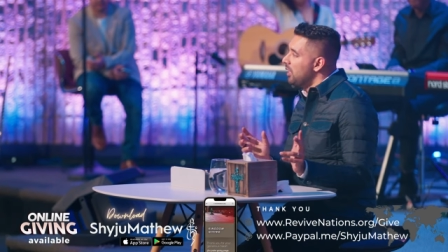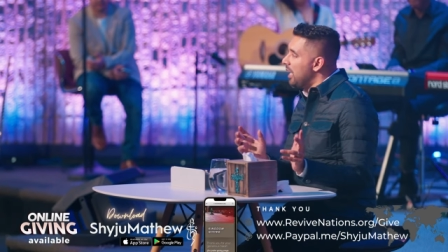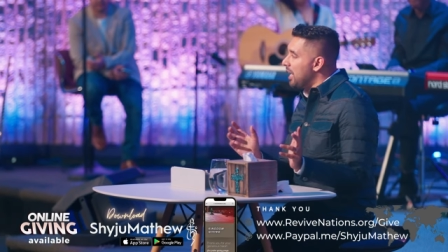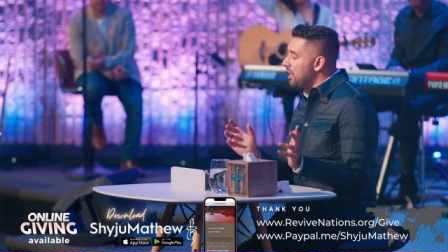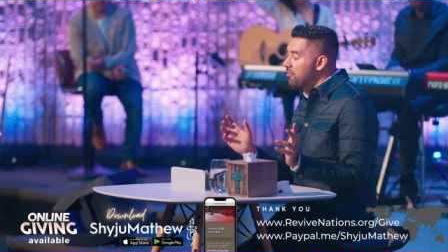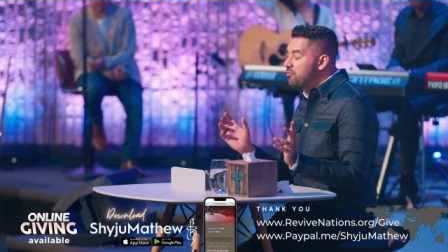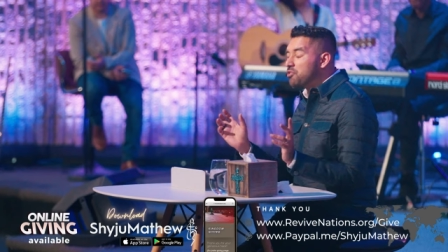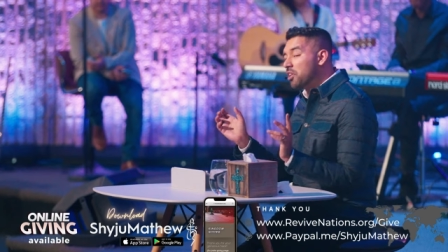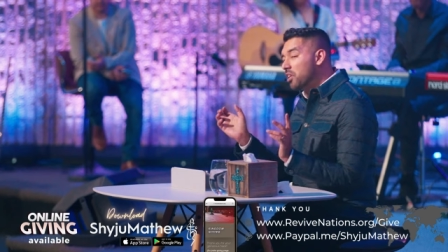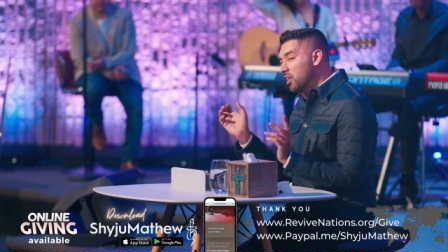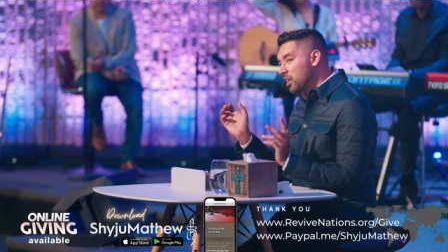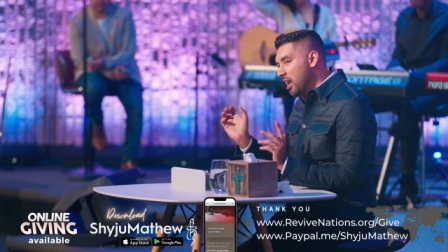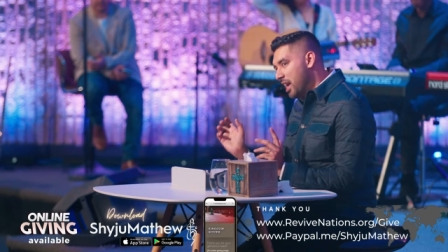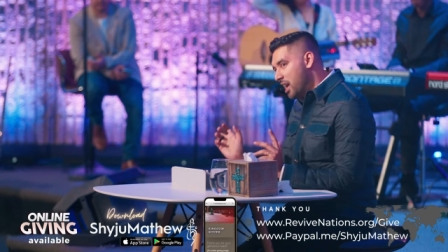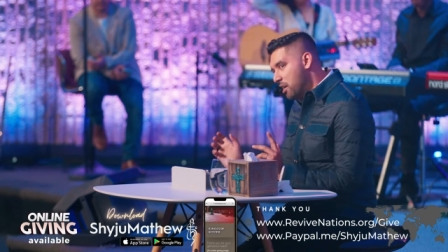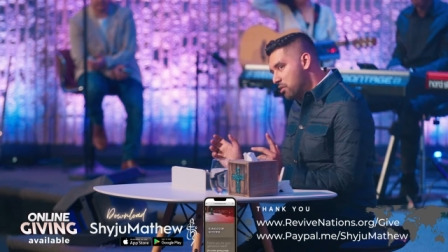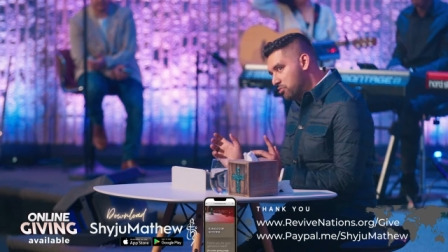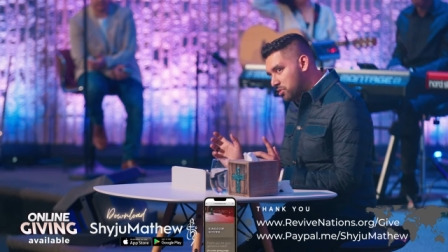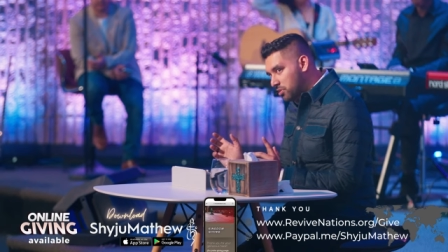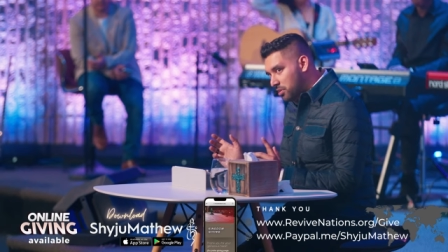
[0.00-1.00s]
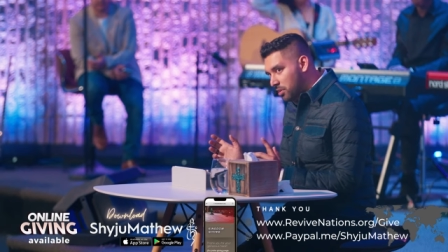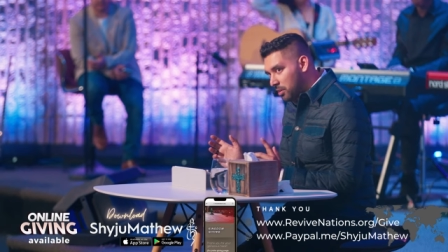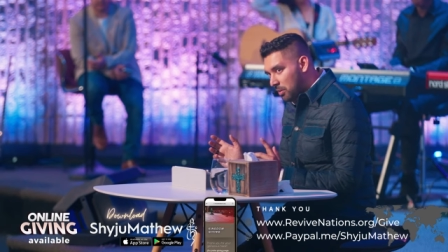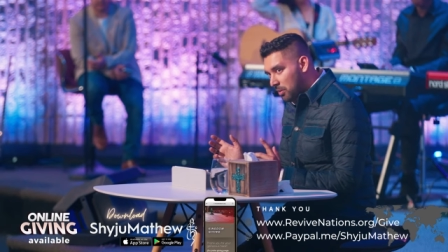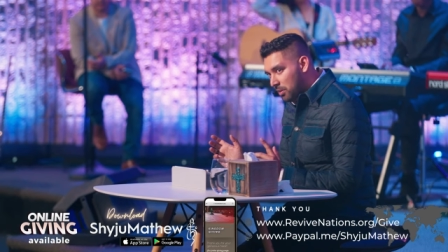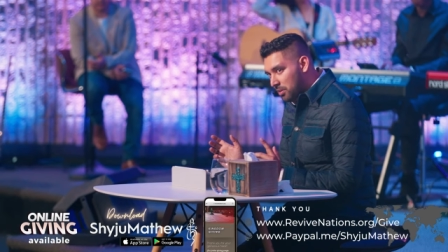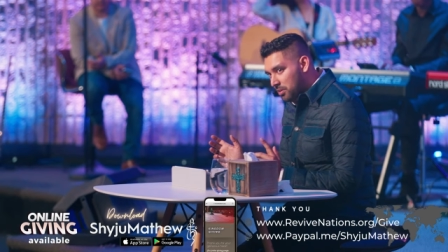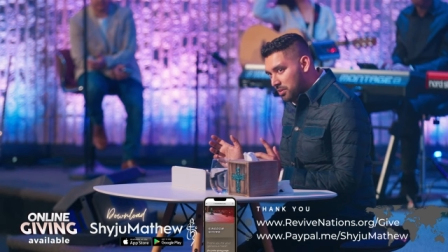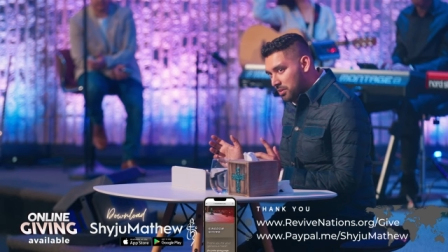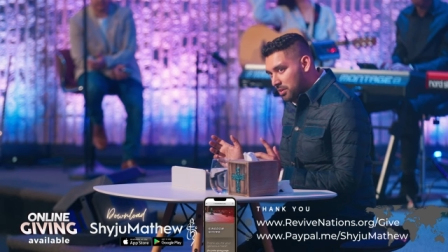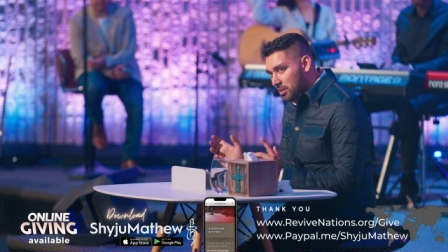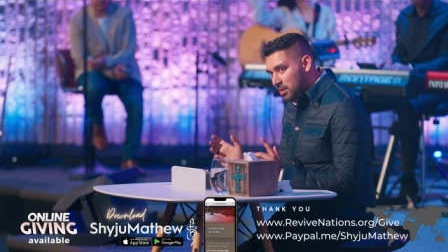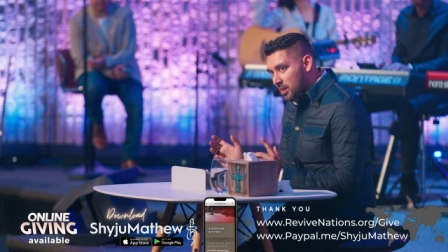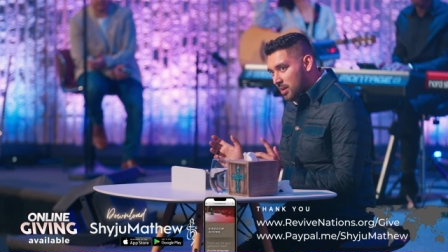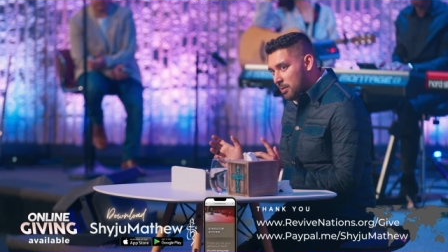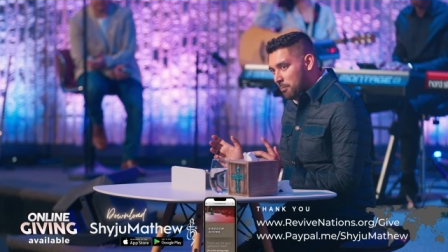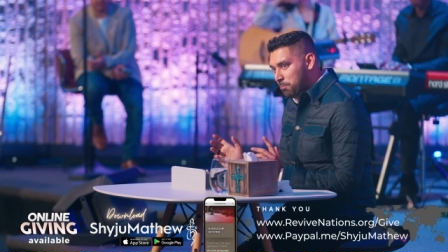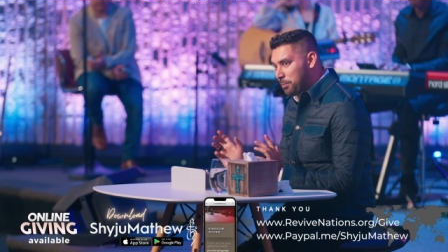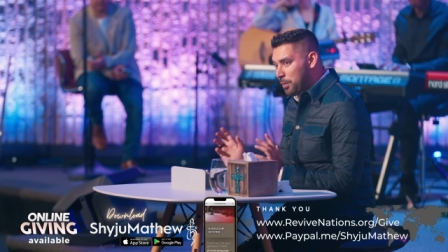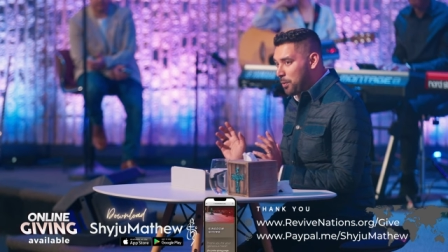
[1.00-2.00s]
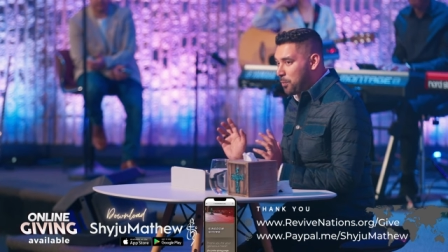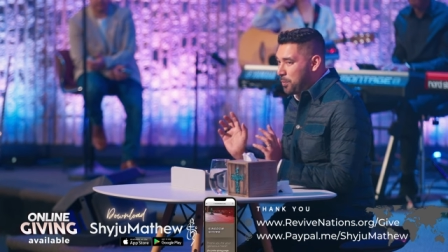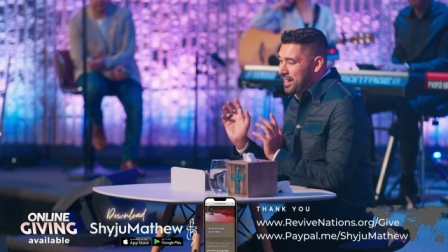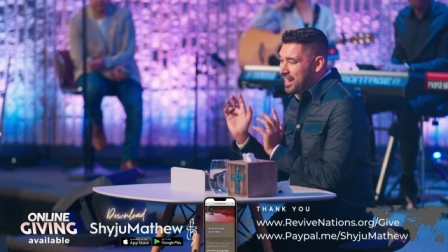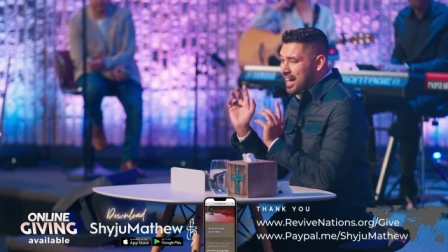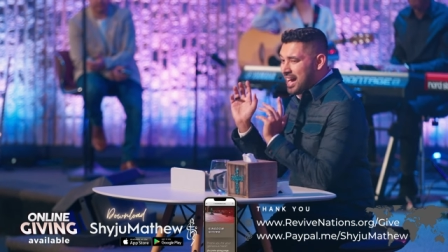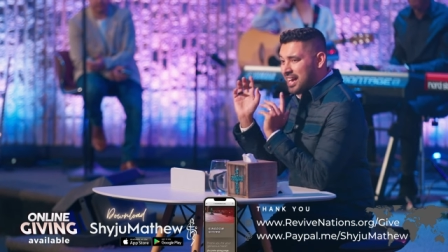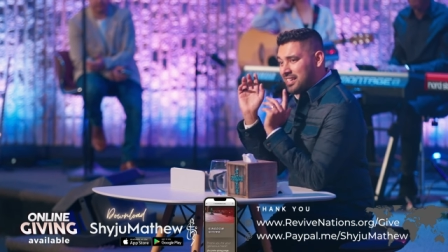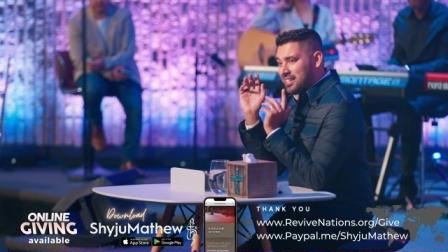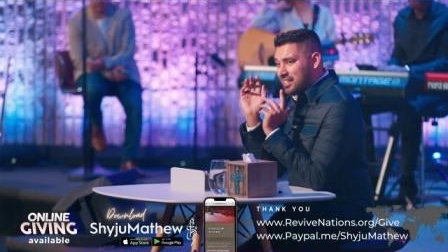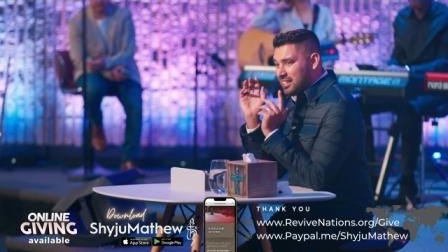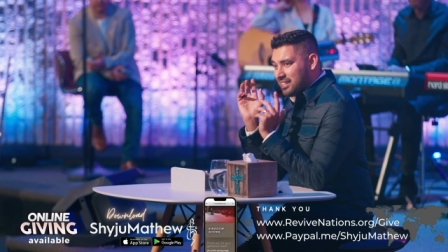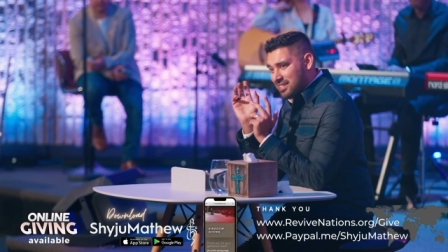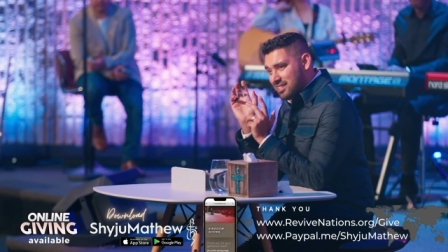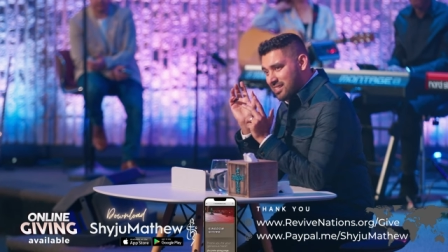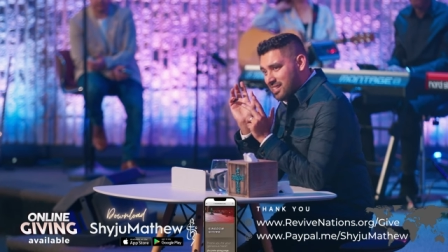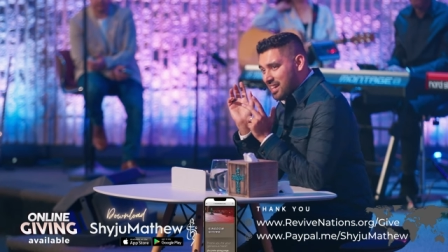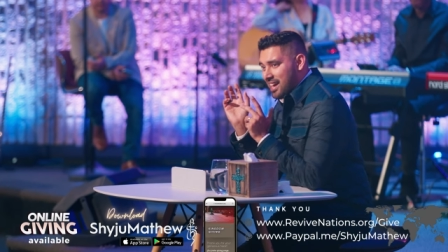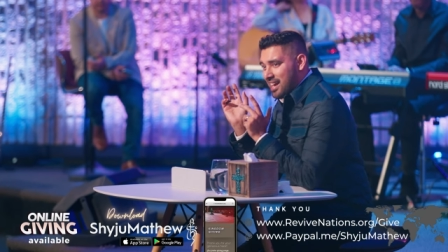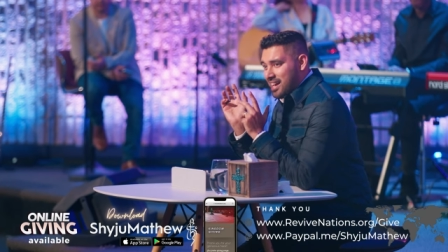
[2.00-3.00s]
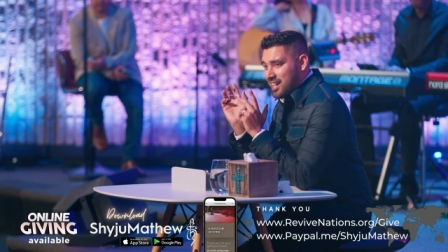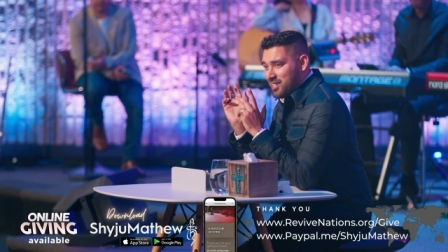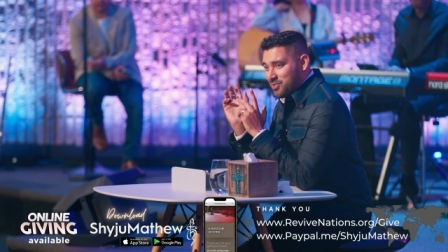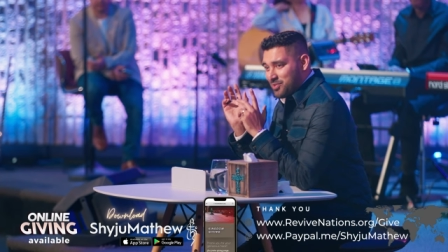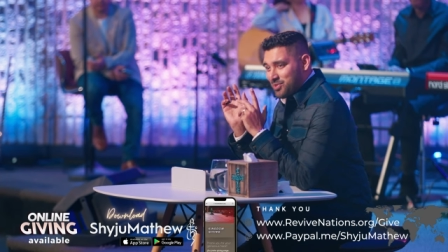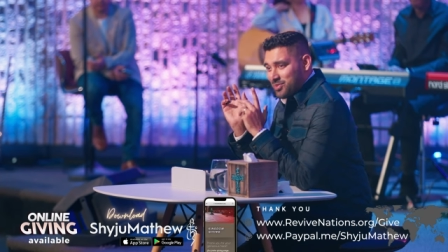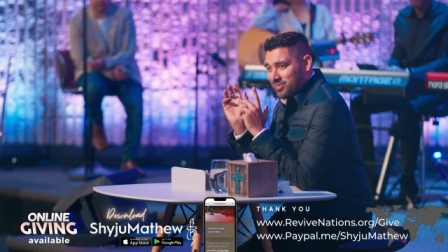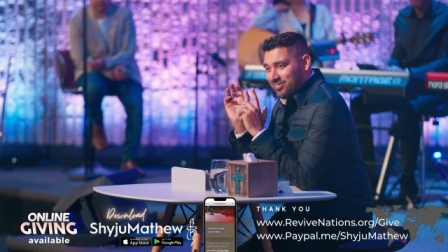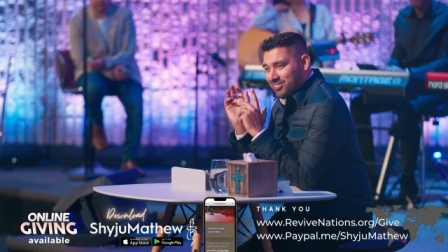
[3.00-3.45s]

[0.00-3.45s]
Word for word: I have to cry out to the Lord. But when I did cry out,